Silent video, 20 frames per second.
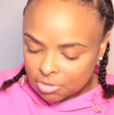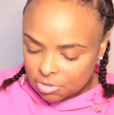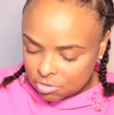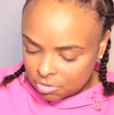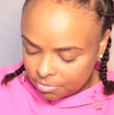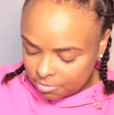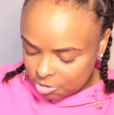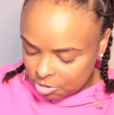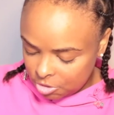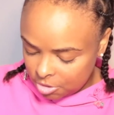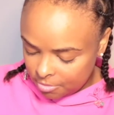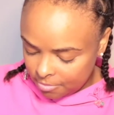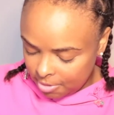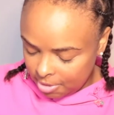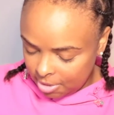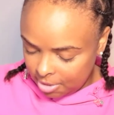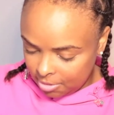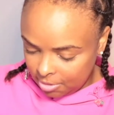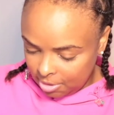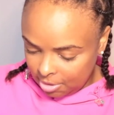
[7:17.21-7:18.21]
So I'm gonna turn
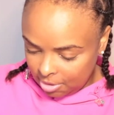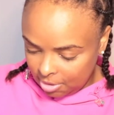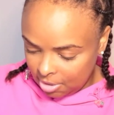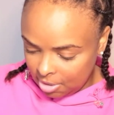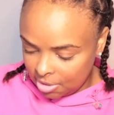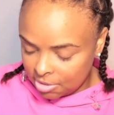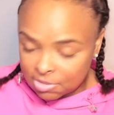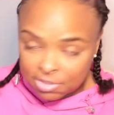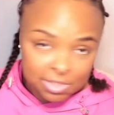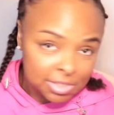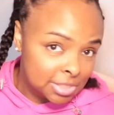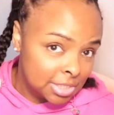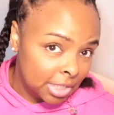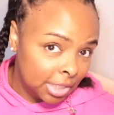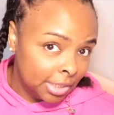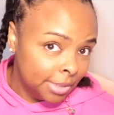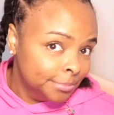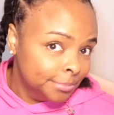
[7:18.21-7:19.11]
around and let you see.